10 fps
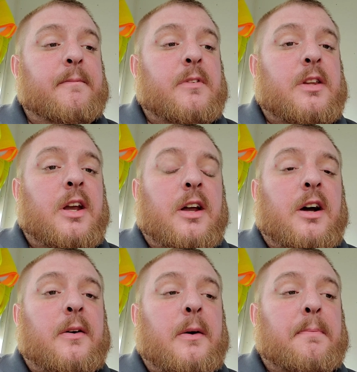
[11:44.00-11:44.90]
the
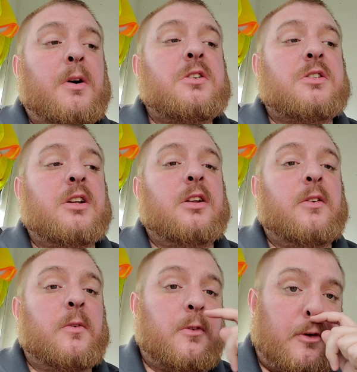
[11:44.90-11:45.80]
uh, a
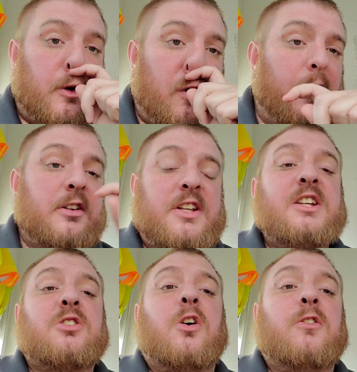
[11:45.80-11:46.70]
person a
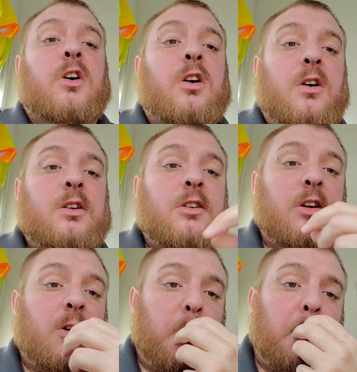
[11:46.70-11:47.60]
teacher overheard the
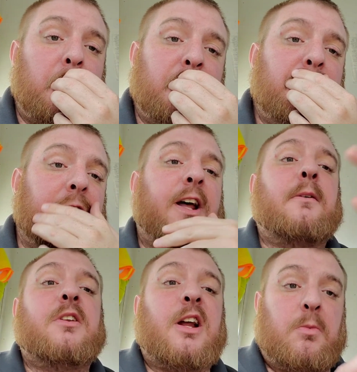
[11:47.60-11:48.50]
girl who
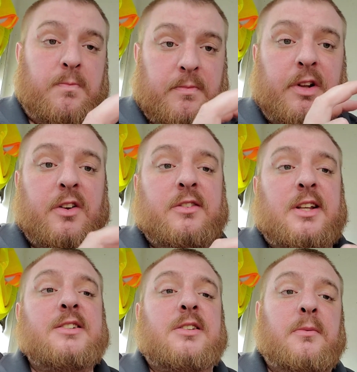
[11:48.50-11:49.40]
claimed that I, you know,
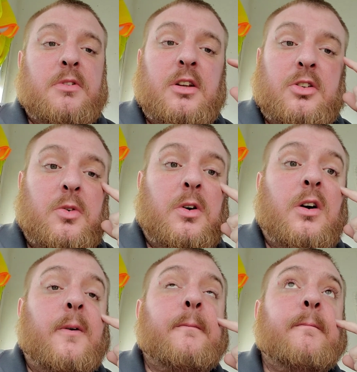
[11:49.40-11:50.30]
did something to
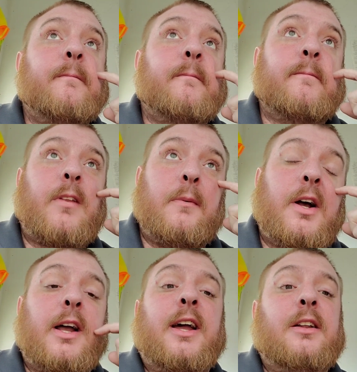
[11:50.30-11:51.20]
her. I'm not
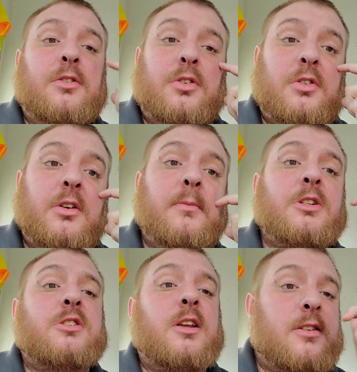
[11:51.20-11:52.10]
gonna get into too
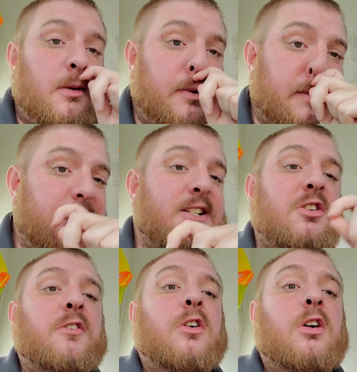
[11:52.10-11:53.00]
much detail, but a
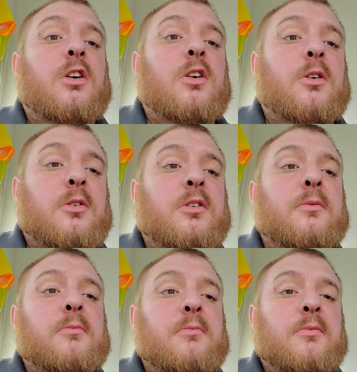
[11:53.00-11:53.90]
teacher overheard her
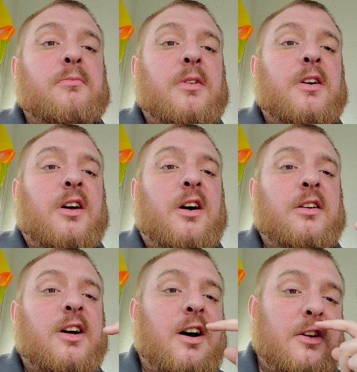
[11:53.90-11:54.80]
uh,
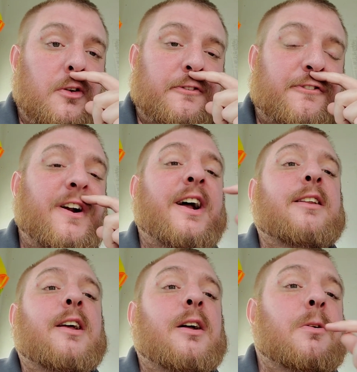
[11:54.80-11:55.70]
talking to a
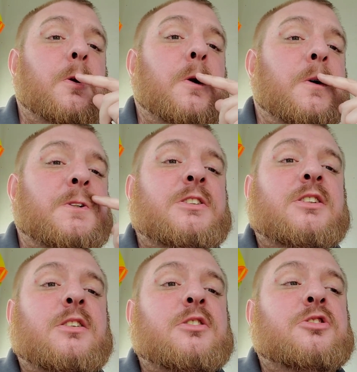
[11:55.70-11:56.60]
friend that you know
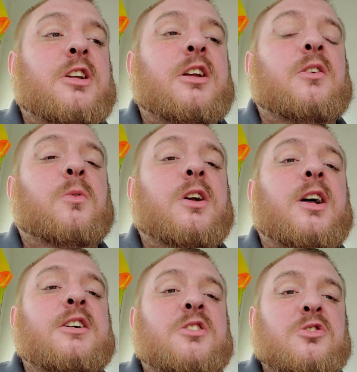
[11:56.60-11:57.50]
she
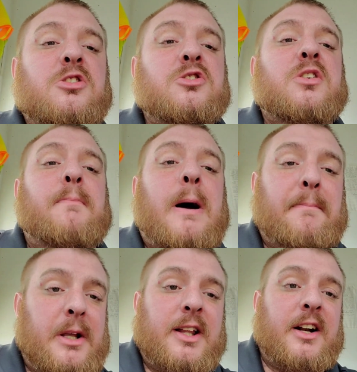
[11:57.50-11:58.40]
realized she was losing
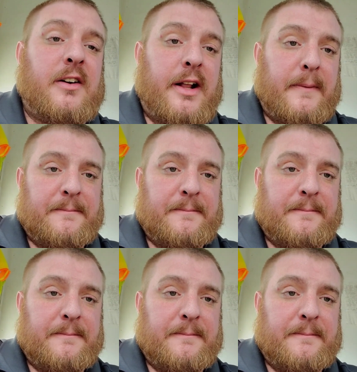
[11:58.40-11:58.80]
popularity.